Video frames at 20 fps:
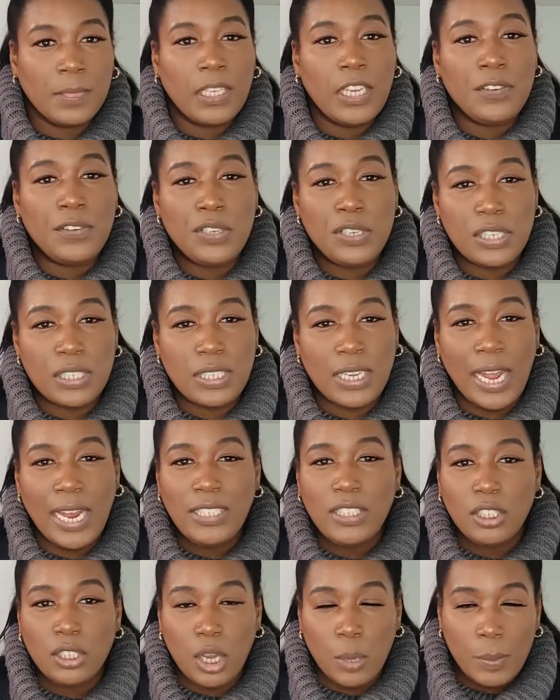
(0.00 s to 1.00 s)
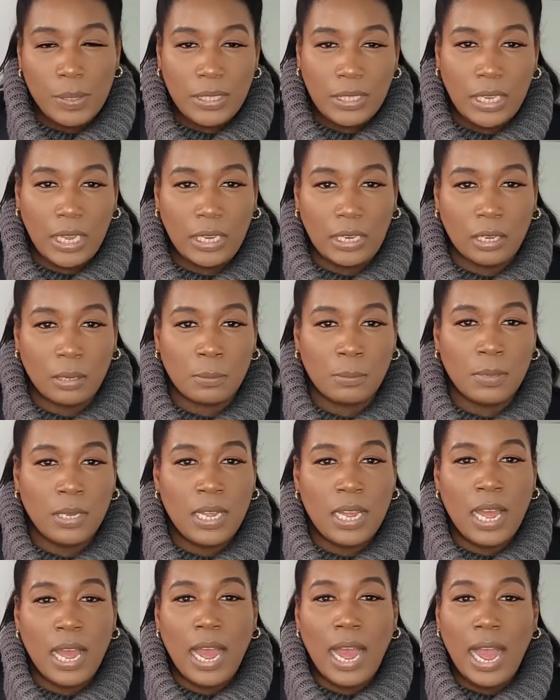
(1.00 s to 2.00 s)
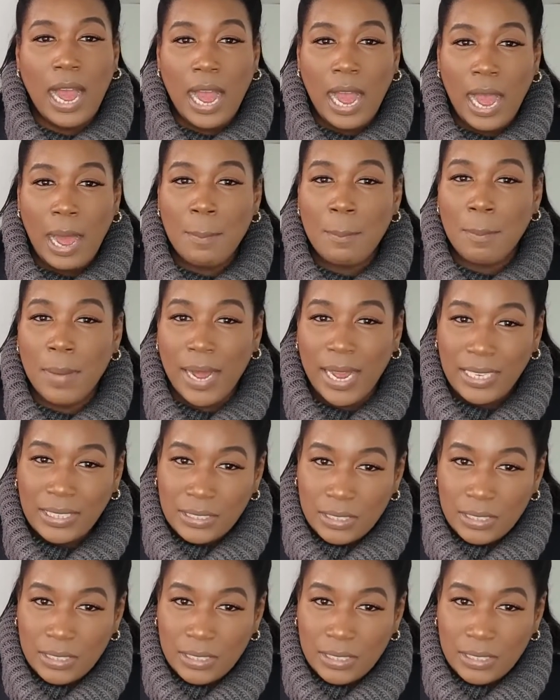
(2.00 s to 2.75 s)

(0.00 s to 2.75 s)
If you decide to go with gingham, my